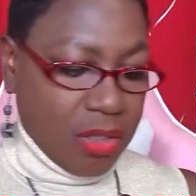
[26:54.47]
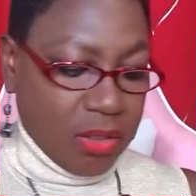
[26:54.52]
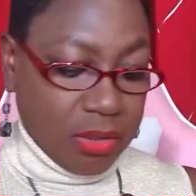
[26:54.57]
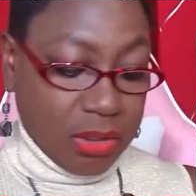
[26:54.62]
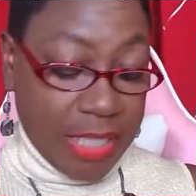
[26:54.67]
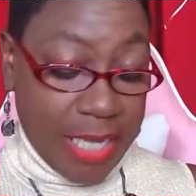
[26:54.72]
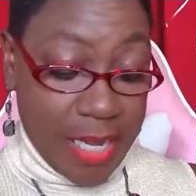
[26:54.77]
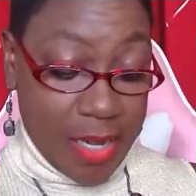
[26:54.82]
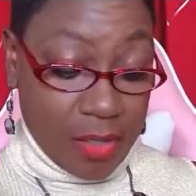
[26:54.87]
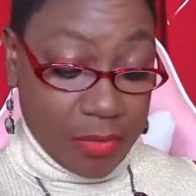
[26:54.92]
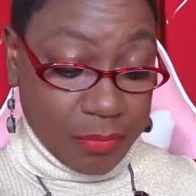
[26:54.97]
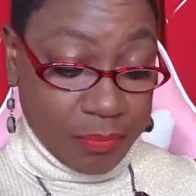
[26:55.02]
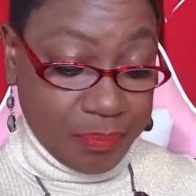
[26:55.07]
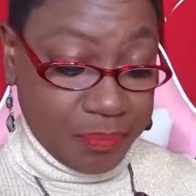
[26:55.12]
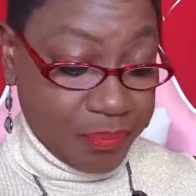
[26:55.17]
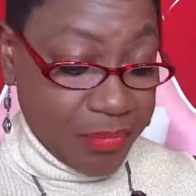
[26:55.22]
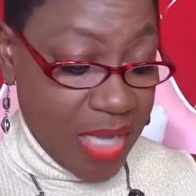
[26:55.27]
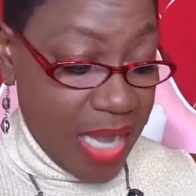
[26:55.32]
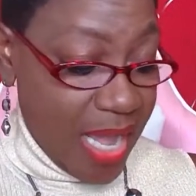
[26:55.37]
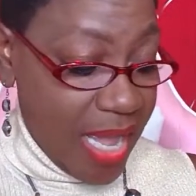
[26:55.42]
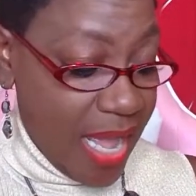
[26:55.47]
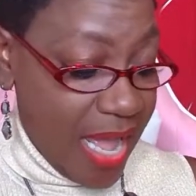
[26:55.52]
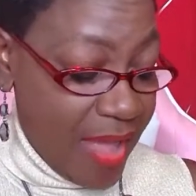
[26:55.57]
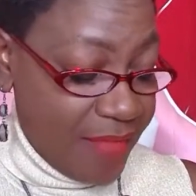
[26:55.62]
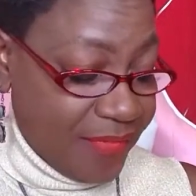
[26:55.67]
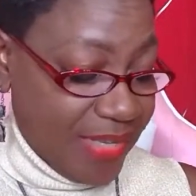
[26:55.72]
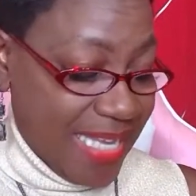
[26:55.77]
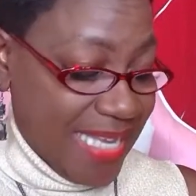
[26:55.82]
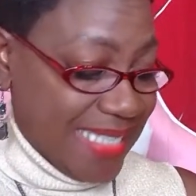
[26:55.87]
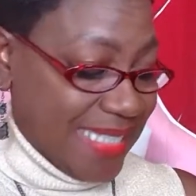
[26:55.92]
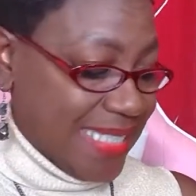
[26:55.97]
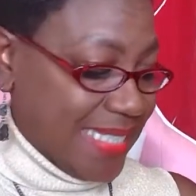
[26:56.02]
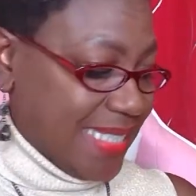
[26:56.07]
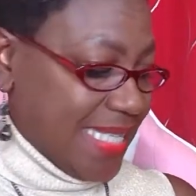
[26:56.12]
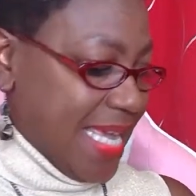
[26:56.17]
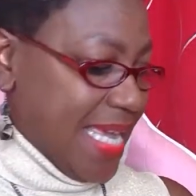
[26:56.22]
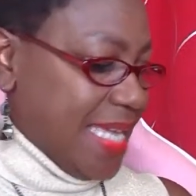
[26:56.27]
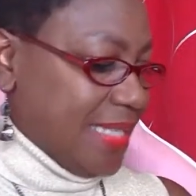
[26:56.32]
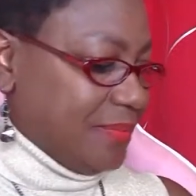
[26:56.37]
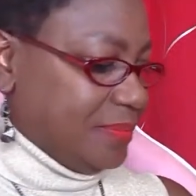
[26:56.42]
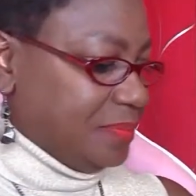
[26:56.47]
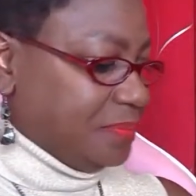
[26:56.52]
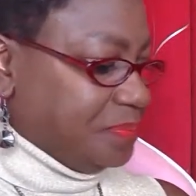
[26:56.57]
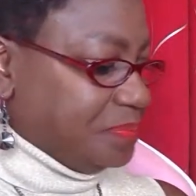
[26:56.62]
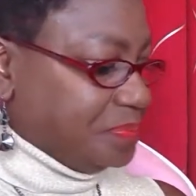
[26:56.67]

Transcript: Now, I have a set